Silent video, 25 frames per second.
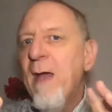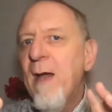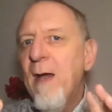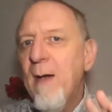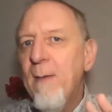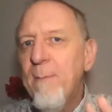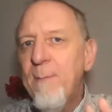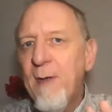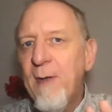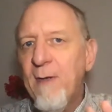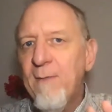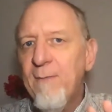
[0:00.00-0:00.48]

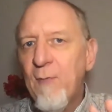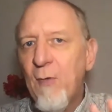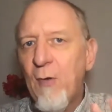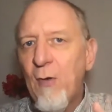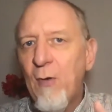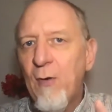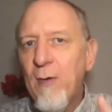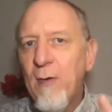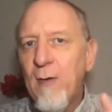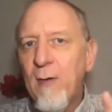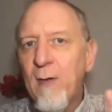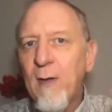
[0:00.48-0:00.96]
Above
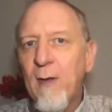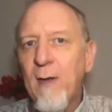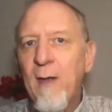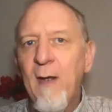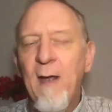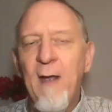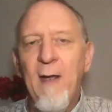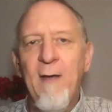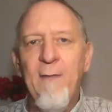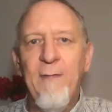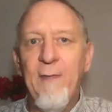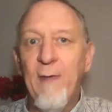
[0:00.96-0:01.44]
all,
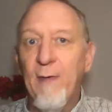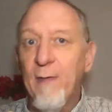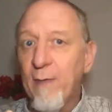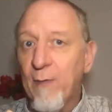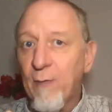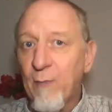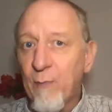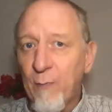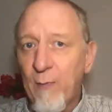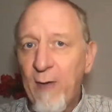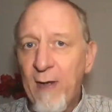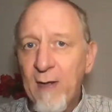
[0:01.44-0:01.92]
they're a
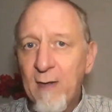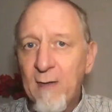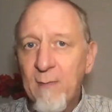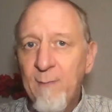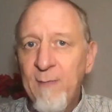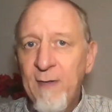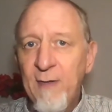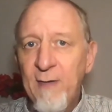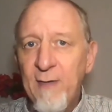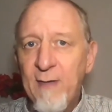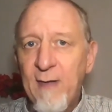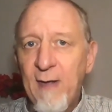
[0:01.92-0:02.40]
great
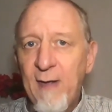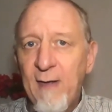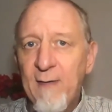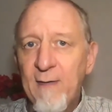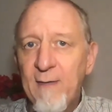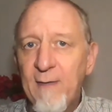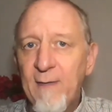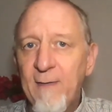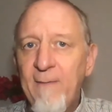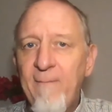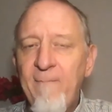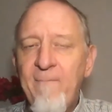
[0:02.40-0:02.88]

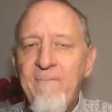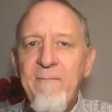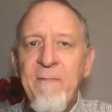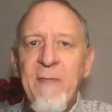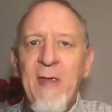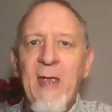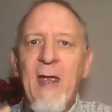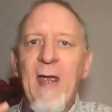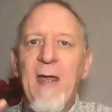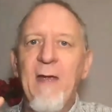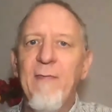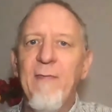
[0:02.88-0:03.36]
communicator
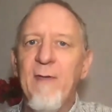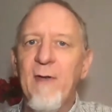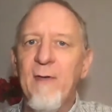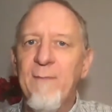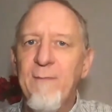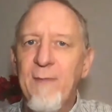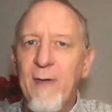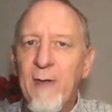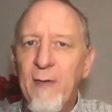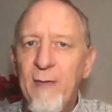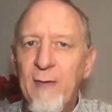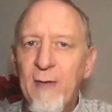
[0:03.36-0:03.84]
and they're
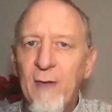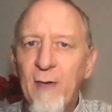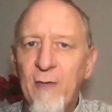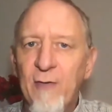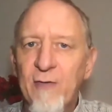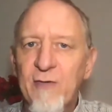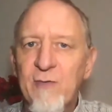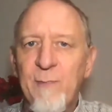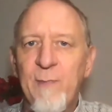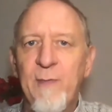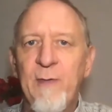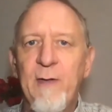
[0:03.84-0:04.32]
very
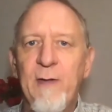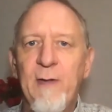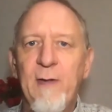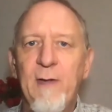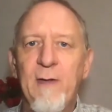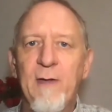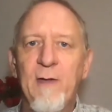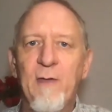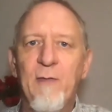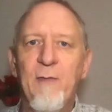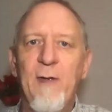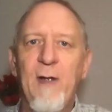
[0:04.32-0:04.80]

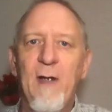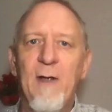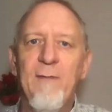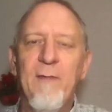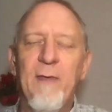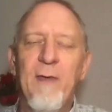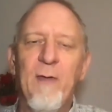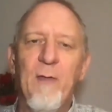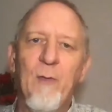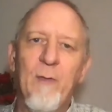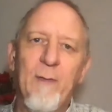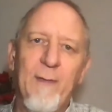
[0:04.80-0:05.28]
entrepreneurial and creative
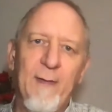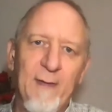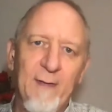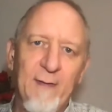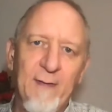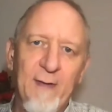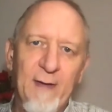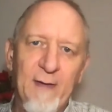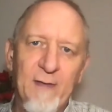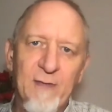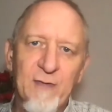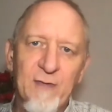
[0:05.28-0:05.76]
in their
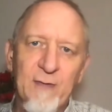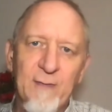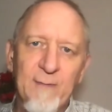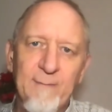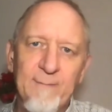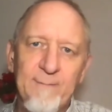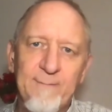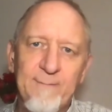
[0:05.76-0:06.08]
orientation.